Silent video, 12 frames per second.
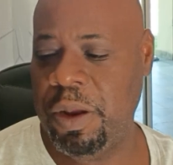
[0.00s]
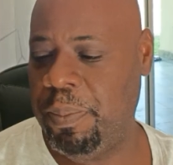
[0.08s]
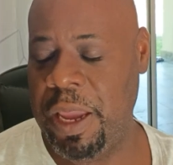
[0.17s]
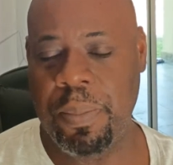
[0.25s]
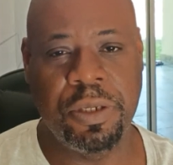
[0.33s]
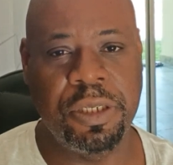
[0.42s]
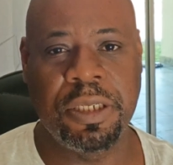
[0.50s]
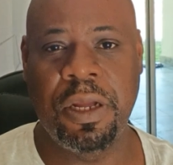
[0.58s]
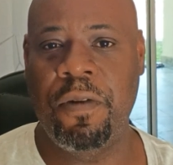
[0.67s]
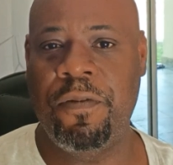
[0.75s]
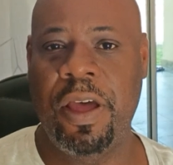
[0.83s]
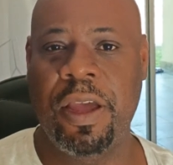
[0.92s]
The people just
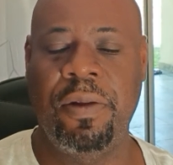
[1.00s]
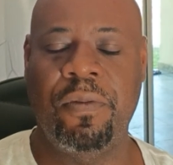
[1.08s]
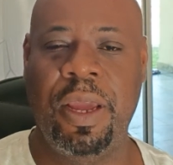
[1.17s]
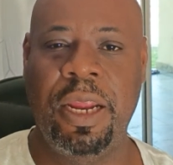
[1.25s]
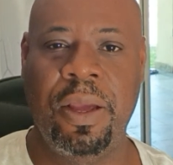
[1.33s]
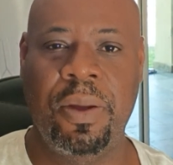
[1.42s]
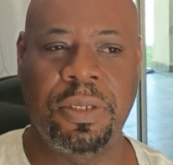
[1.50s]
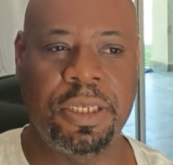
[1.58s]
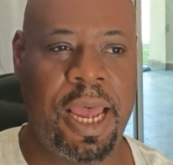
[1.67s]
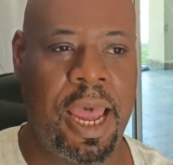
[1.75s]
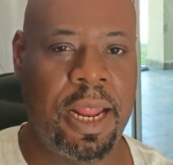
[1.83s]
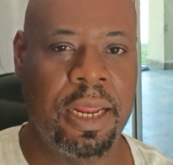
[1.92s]
go fucking radio
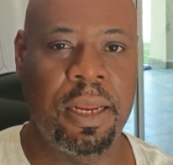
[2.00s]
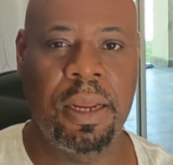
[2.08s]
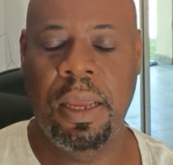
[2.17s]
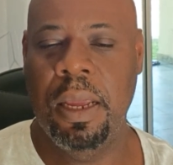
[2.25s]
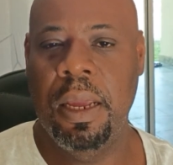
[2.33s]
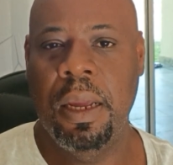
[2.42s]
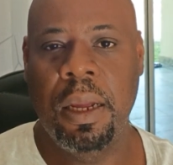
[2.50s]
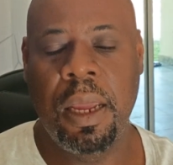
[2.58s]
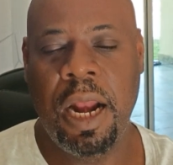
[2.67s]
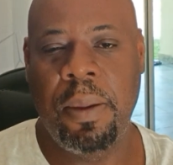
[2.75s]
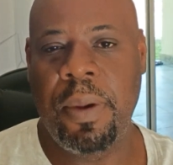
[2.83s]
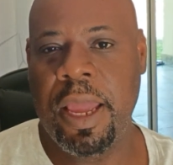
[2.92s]
silent.
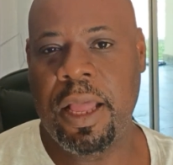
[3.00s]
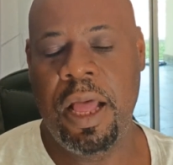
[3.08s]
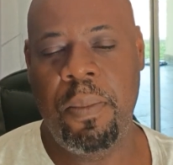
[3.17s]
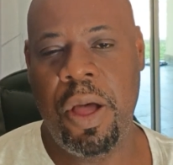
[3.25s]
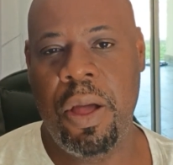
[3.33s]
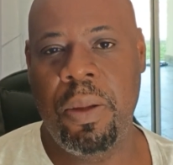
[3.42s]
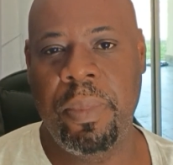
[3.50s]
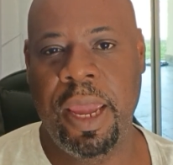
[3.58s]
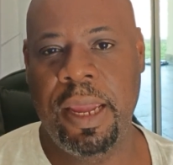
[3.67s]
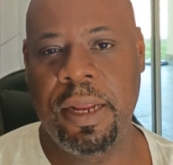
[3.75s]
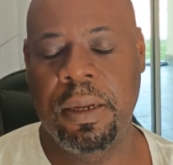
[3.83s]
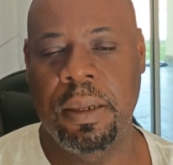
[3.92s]
And I'm like, come on,
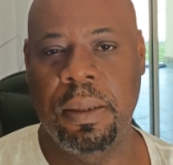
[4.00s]
man.